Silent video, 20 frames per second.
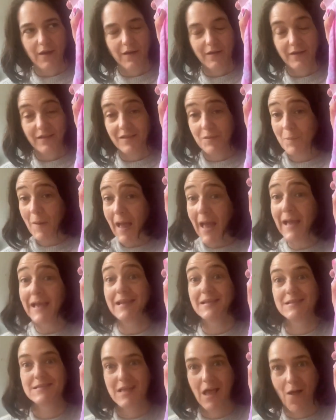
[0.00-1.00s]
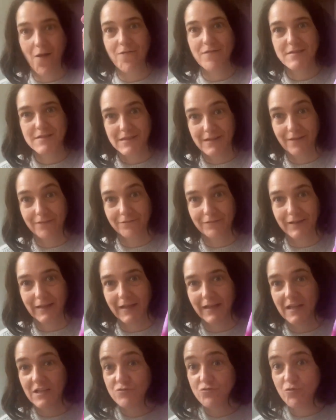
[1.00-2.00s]
The bag itself is
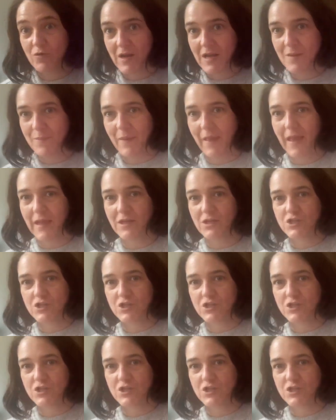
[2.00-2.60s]
lovely. It's really big,